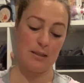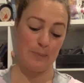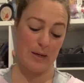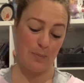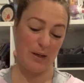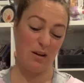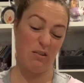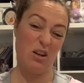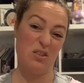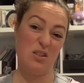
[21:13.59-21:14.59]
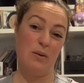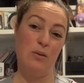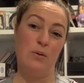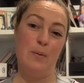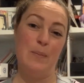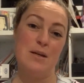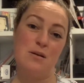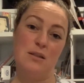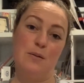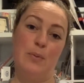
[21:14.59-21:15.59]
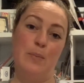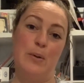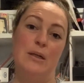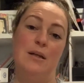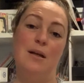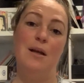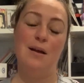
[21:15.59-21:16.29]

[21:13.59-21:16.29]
There's been a bit going on, so I thought it'd be nice to pop on and